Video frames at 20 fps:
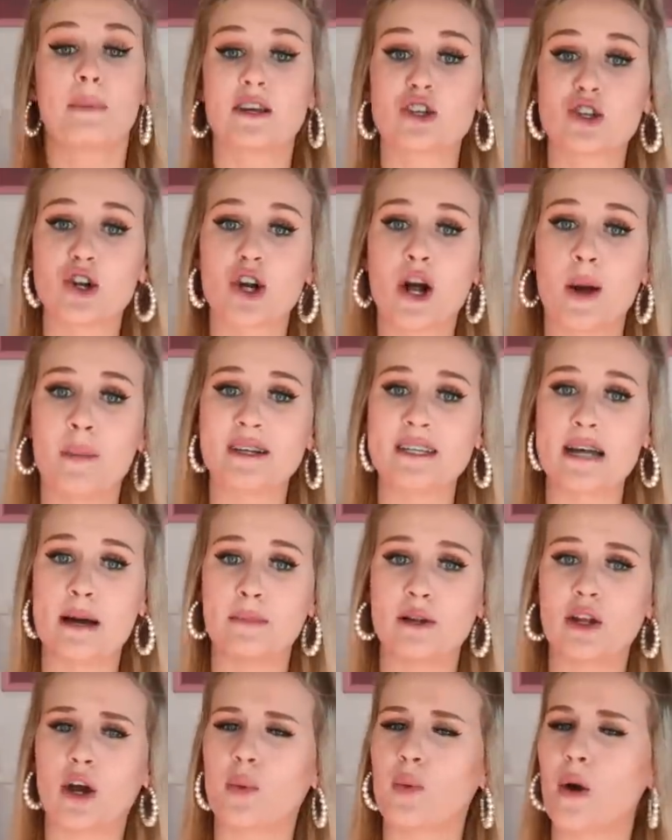Be sure to comment down
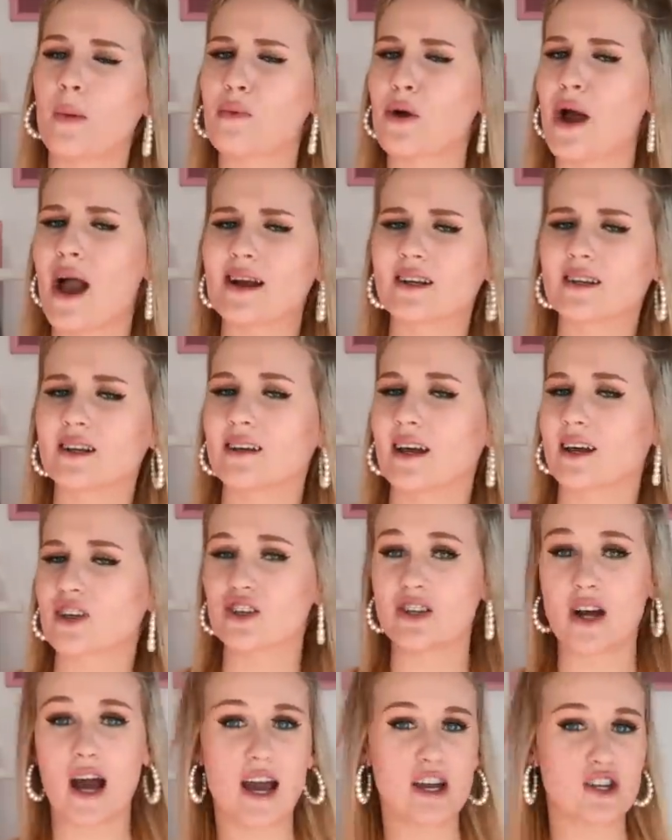below what Pride
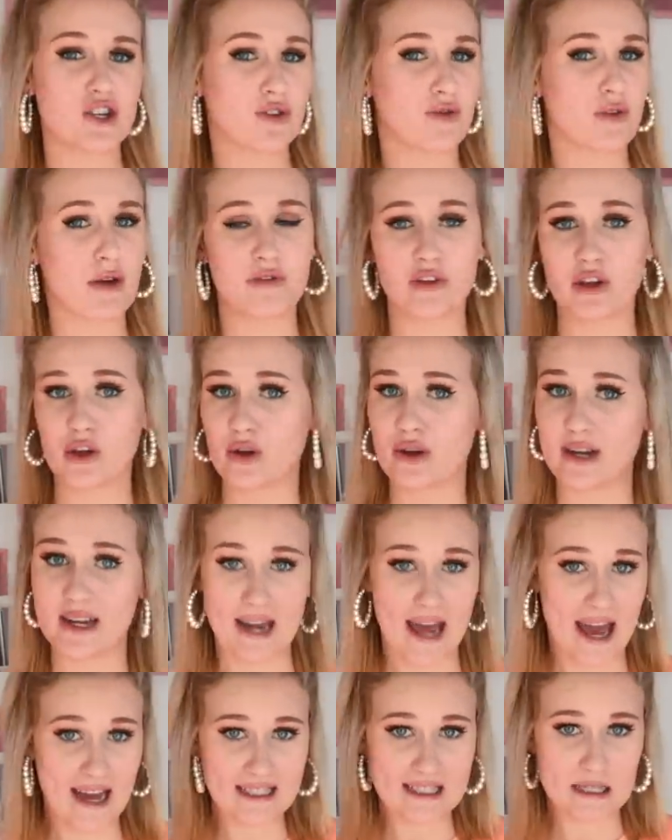collection I should review
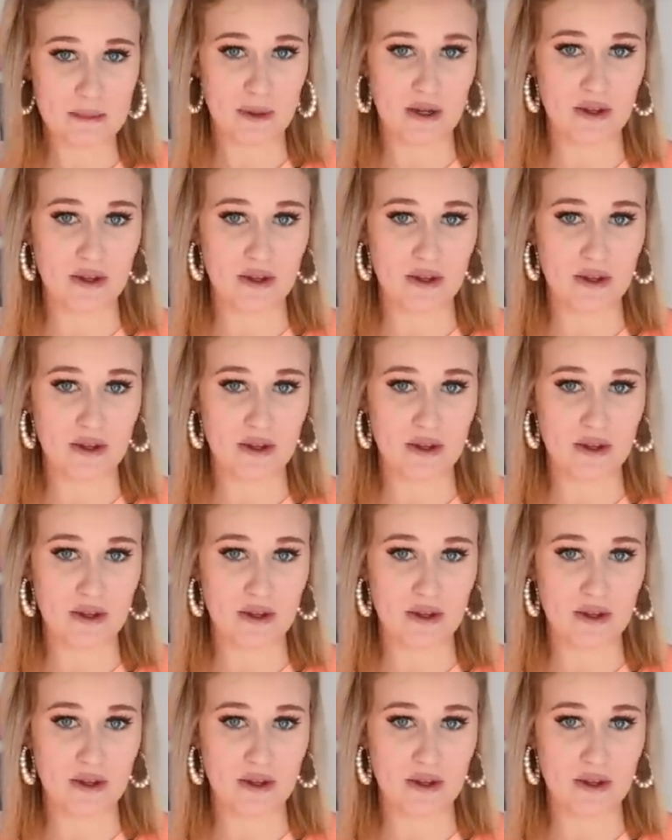next,